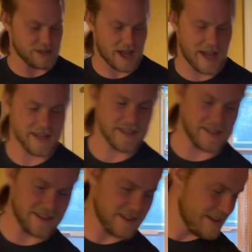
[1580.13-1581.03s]
just hate
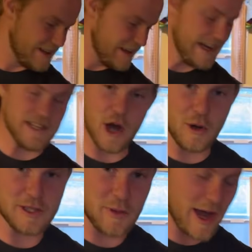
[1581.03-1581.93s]
it. I know
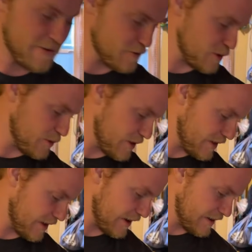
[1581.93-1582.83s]
it's bad for me, but
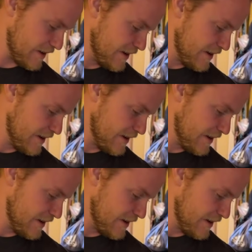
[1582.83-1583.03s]
then like.